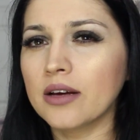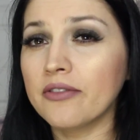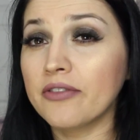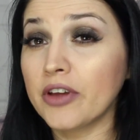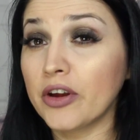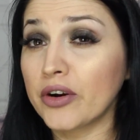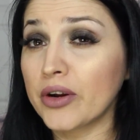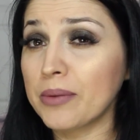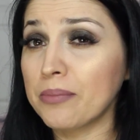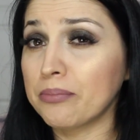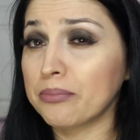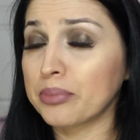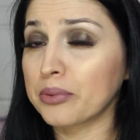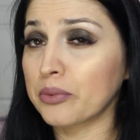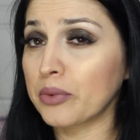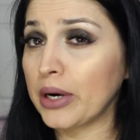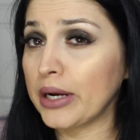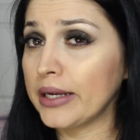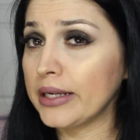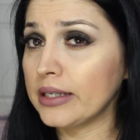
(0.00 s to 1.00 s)
very
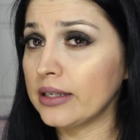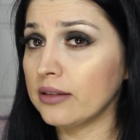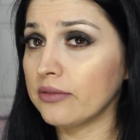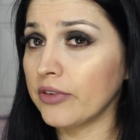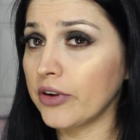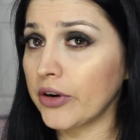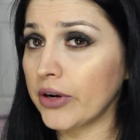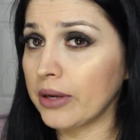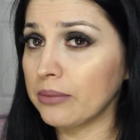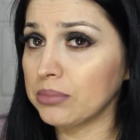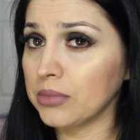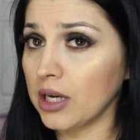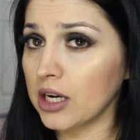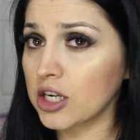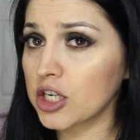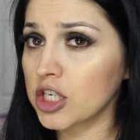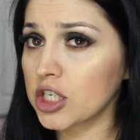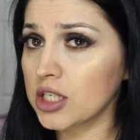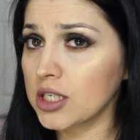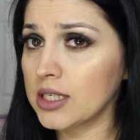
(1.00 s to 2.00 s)
bright and very
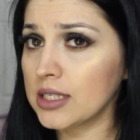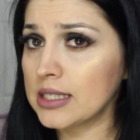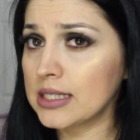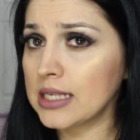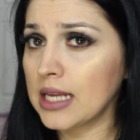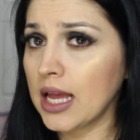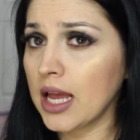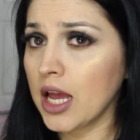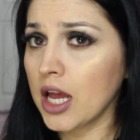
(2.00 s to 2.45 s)
obnoxious.